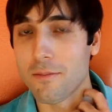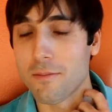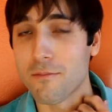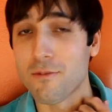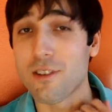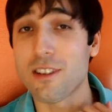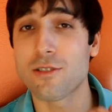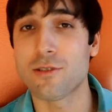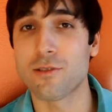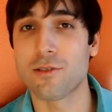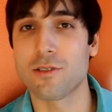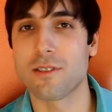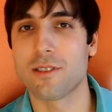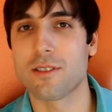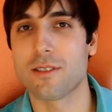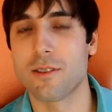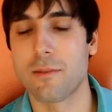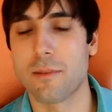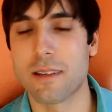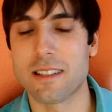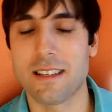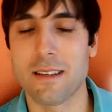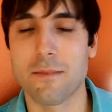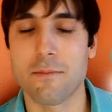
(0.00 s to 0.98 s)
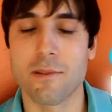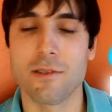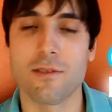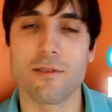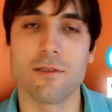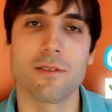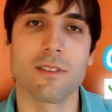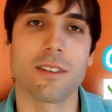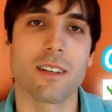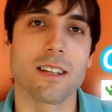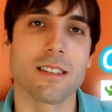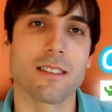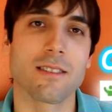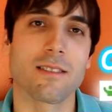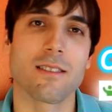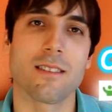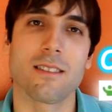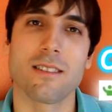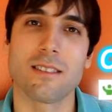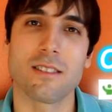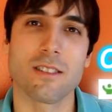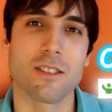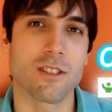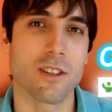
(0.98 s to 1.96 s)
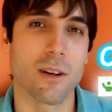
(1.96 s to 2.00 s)
resources. My CPU gets
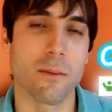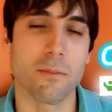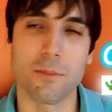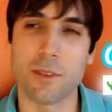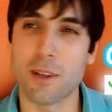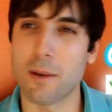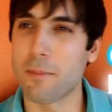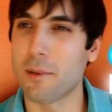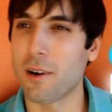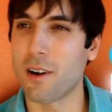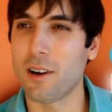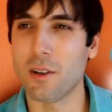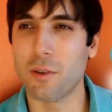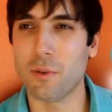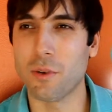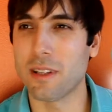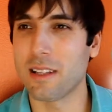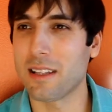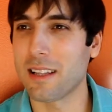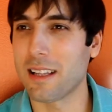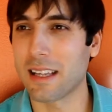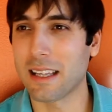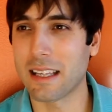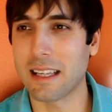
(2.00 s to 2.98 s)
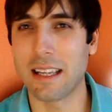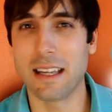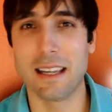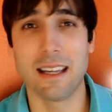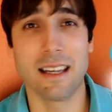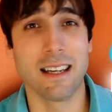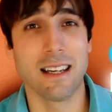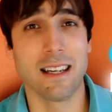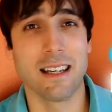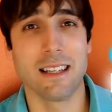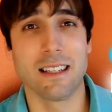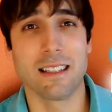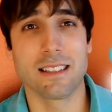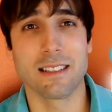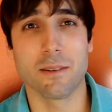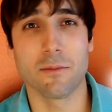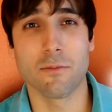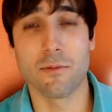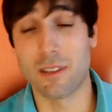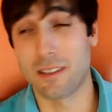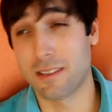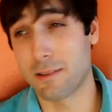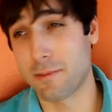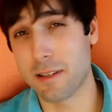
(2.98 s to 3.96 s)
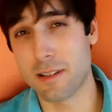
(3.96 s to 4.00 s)
jumped up all the way to
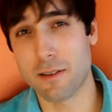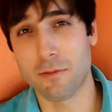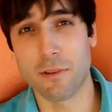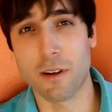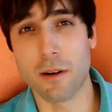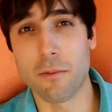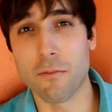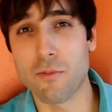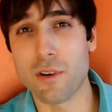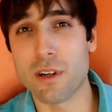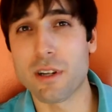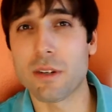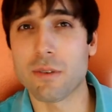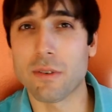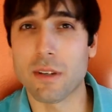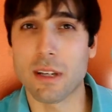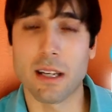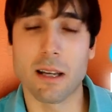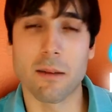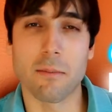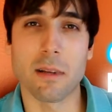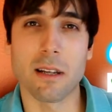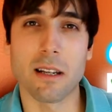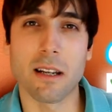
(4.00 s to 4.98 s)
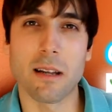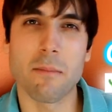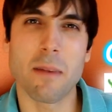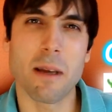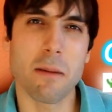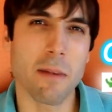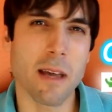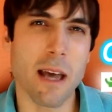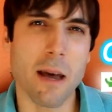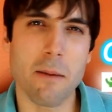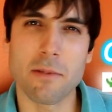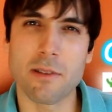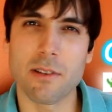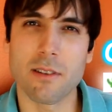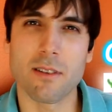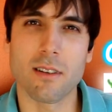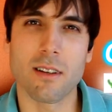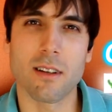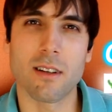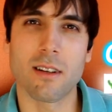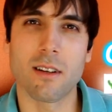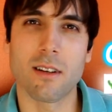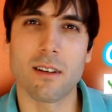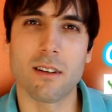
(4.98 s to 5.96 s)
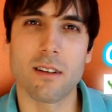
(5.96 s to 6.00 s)
especially when I'm rendering. Maybe it happens on
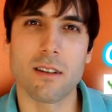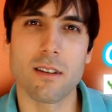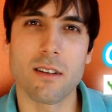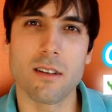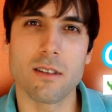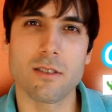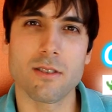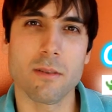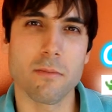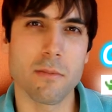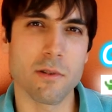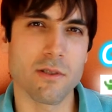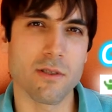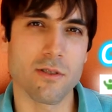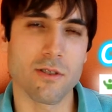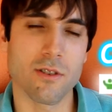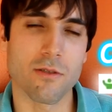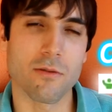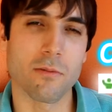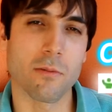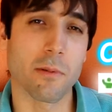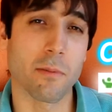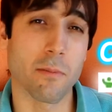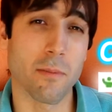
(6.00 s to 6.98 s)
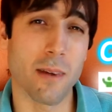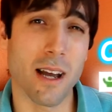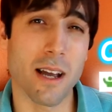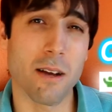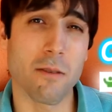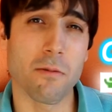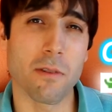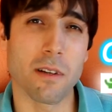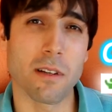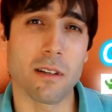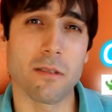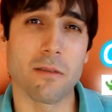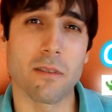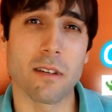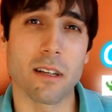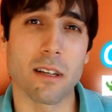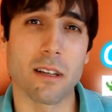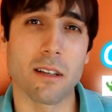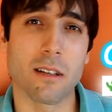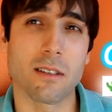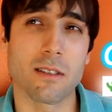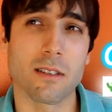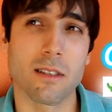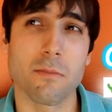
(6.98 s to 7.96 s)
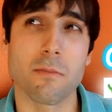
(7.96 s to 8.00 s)
CPUs in general, but my
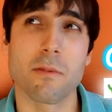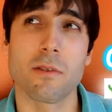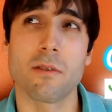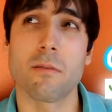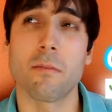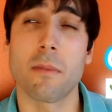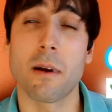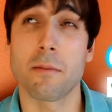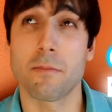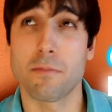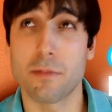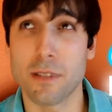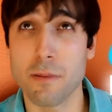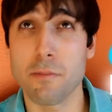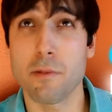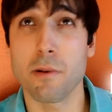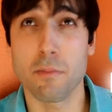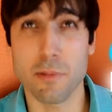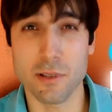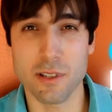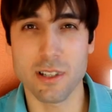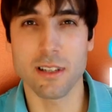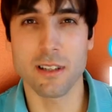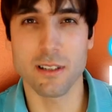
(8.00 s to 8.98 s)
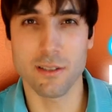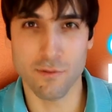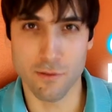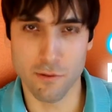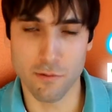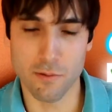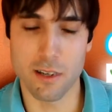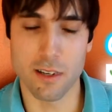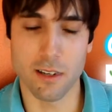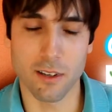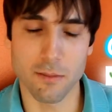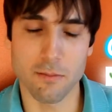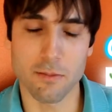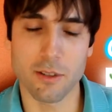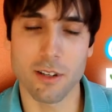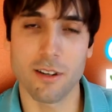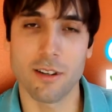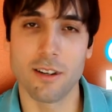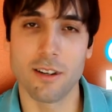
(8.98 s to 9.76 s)
CPU percentage for rendering,